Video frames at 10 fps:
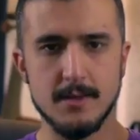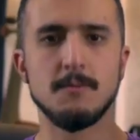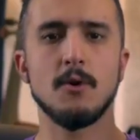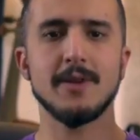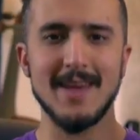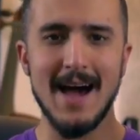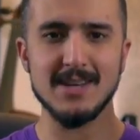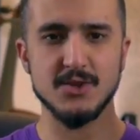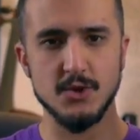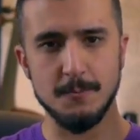the more
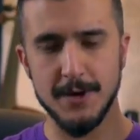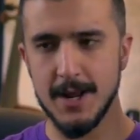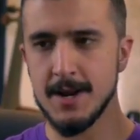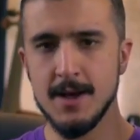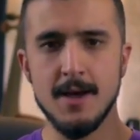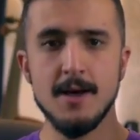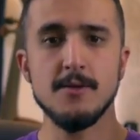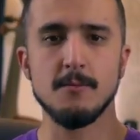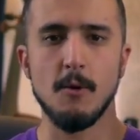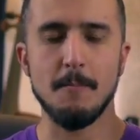gas you put in,
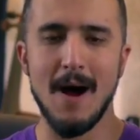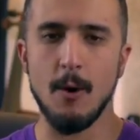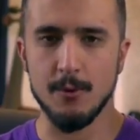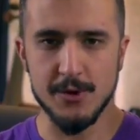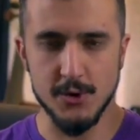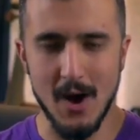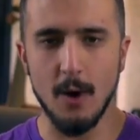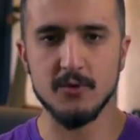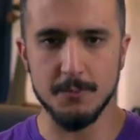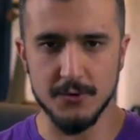the more power you
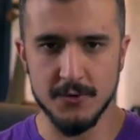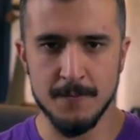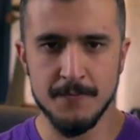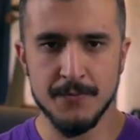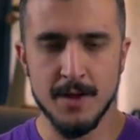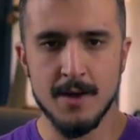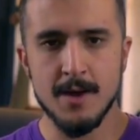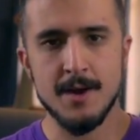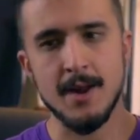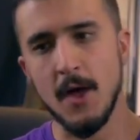output.
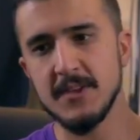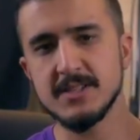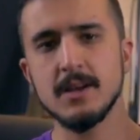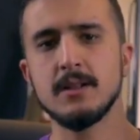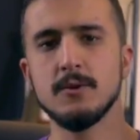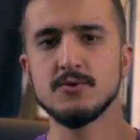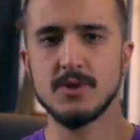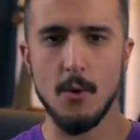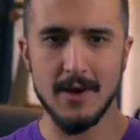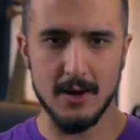Now, this
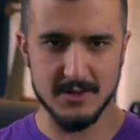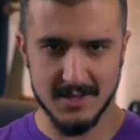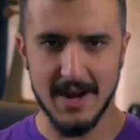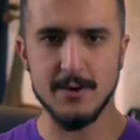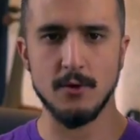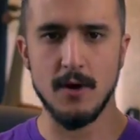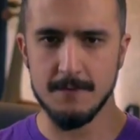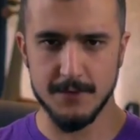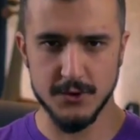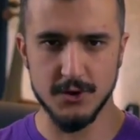includes going outside your
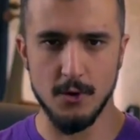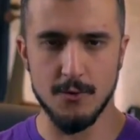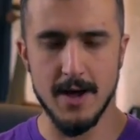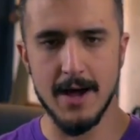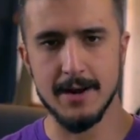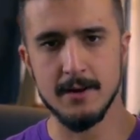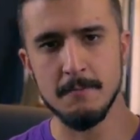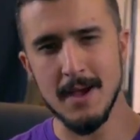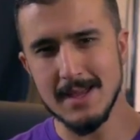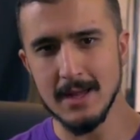comfort zone
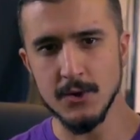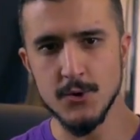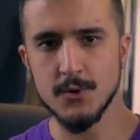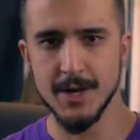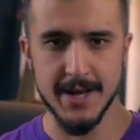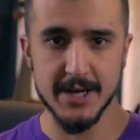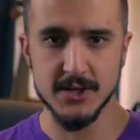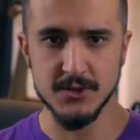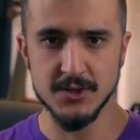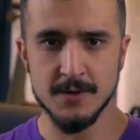and making new
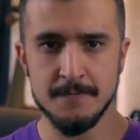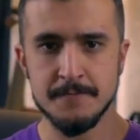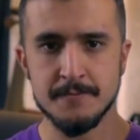connections.